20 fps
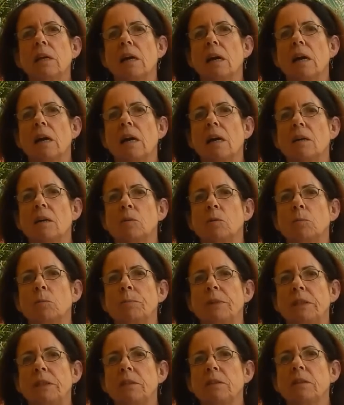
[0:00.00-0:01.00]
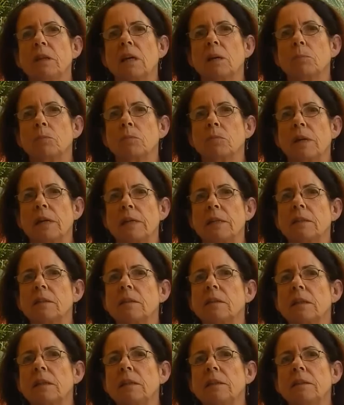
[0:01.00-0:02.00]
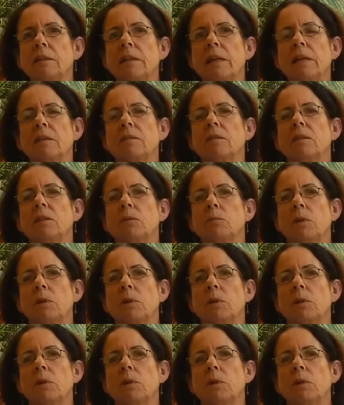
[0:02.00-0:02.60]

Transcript: are being upgraded in that